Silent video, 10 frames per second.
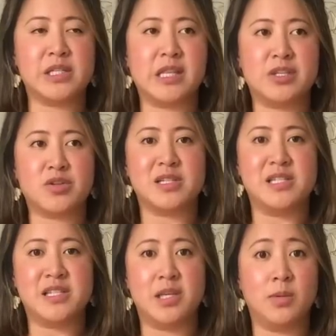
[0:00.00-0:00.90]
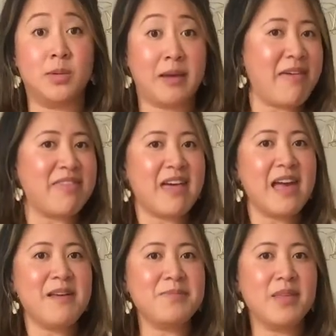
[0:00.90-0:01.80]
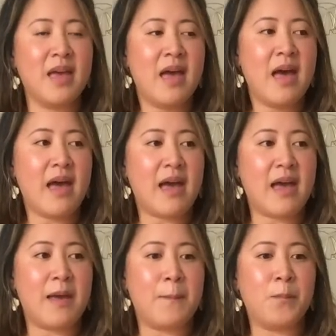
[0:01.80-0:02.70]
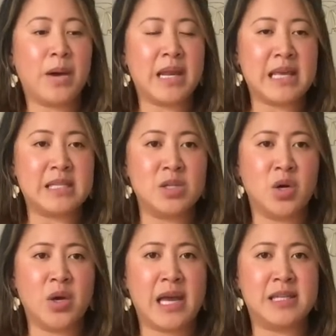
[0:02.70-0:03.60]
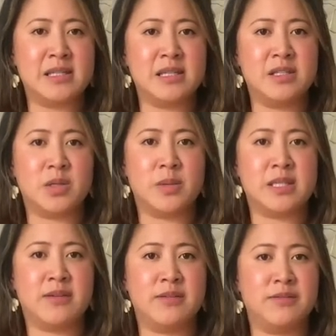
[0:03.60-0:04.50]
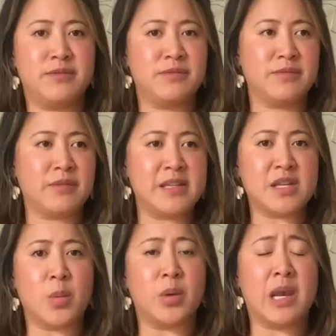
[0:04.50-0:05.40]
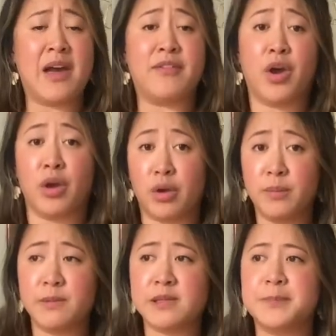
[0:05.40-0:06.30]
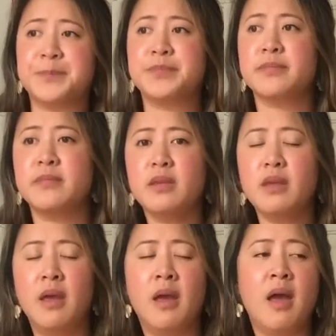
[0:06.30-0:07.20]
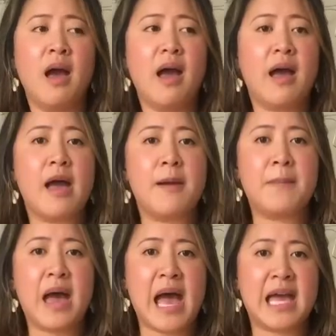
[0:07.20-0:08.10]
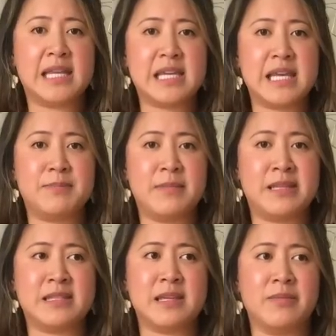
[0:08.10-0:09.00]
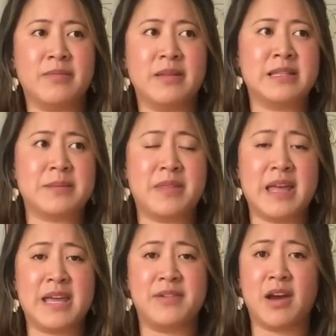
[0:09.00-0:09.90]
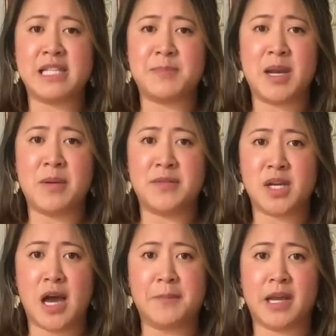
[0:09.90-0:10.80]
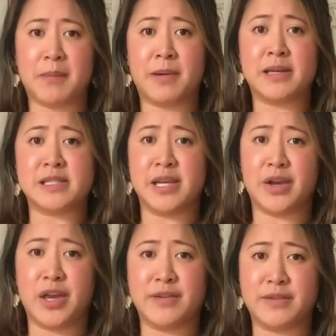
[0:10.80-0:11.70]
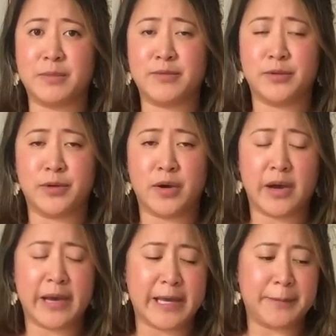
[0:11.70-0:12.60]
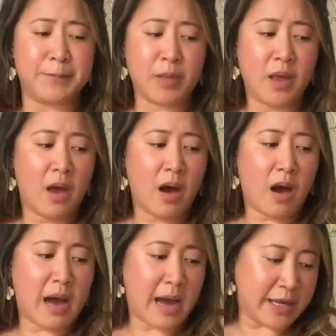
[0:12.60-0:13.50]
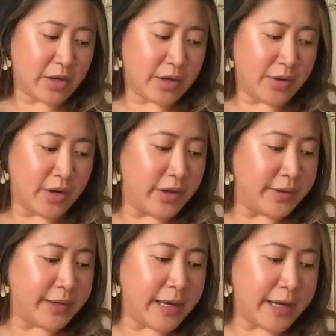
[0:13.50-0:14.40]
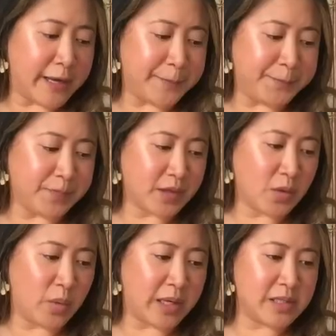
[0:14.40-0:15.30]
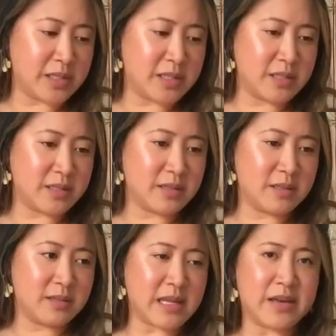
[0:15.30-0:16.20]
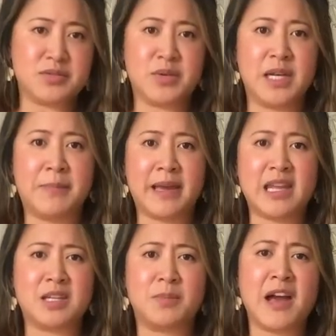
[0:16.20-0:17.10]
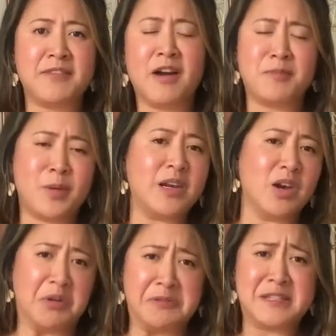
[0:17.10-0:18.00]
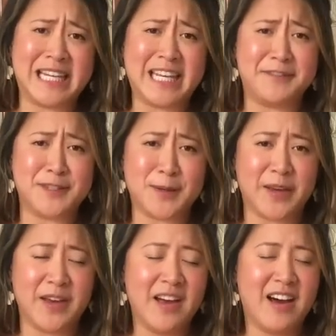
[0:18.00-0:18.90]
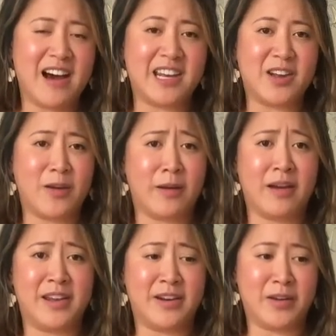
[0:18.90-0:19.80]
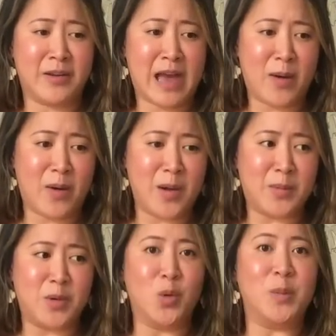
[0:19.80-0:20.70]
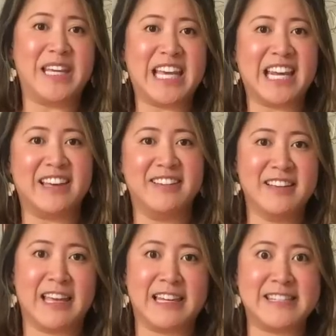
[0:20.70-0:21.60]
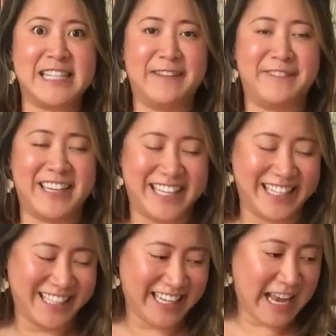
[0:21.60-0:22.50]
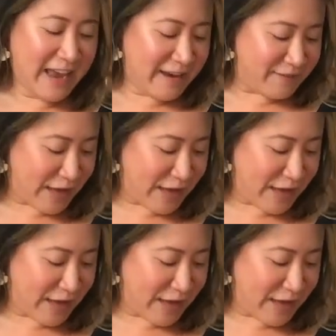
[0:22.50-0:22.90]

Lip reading: to the instructions, you will get there, but it is not as intuitive as I would have hoped, and it's something that even I spent a bit of time kind of puzzling over before I got it on, which sounds really big-headed, but I've put in a lot of sleeves, so I know how I normally get a sleeve in, if